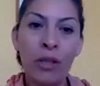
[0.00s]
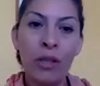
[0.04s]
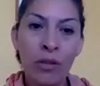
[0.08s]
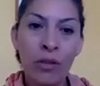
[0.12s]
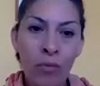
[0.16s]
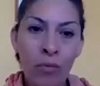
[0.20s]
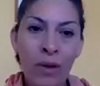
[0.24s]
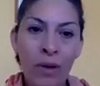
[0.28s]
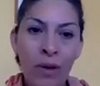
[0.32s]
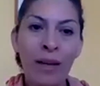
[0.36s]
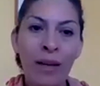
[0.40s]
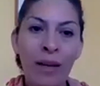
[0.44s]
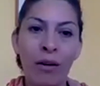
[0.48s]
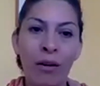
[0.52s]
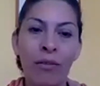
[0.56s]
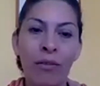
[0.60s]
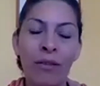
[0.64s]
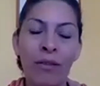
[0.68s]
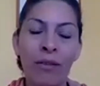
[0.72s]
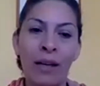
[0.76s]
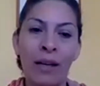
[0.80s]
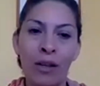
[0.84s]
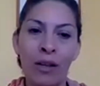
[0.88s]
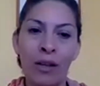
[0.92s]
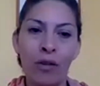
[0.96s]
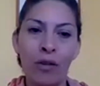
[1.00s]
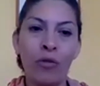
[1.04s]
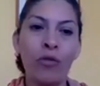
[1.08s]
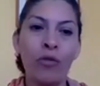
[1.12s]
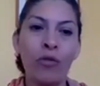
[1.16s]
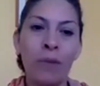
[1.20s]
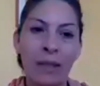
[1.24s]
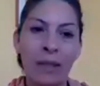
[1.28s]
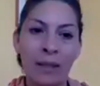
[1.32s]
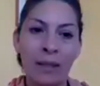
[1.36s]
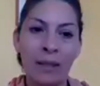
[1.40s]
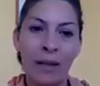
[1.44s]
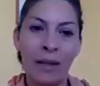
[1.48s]
monitoring of the
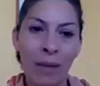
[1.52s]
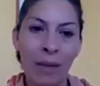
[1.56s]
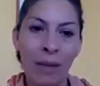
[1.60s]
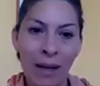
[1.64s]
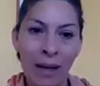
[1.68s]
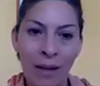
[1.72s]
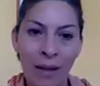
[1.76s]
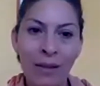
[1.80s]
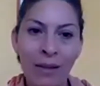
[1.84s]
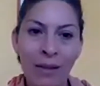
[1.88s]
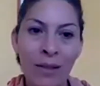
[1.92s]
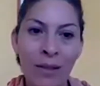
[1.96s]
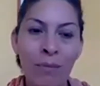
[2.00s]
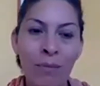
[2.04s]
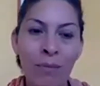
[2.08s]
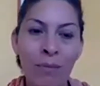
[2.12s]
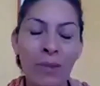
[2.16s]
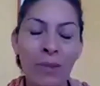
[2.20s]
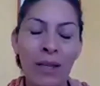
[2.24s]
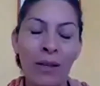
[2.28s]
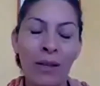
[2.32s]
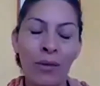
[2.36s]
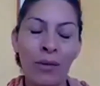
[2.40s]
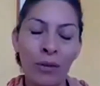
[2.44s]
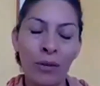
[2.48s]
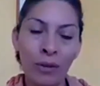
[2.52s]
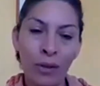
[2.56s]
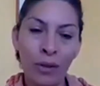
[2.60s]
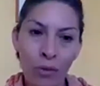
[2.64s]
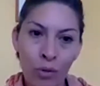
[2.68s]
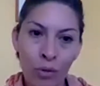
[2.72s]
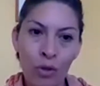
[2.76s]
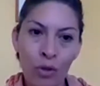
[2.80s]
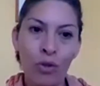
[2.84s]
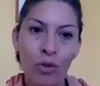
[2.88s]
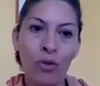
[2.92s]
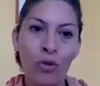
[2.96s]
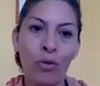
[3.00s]
recruitment mechanisms in
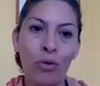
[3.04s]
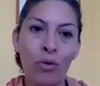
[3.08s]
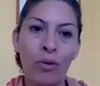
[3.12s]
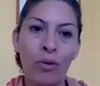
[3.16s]
order to